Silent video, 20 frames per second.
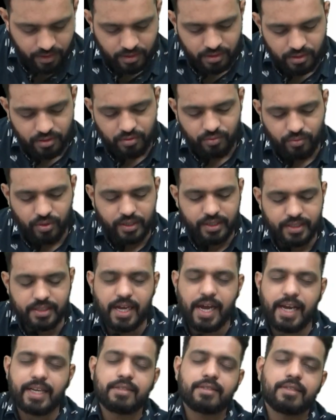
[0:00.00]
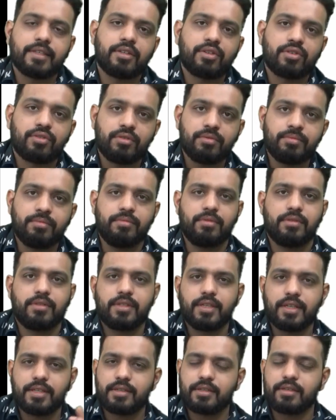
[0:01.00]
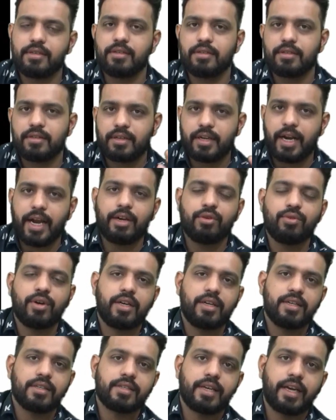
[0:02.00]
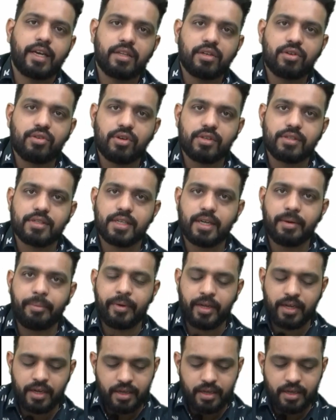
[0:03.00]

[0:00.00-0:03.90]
What is eye syndrome? Just try to understand the concept.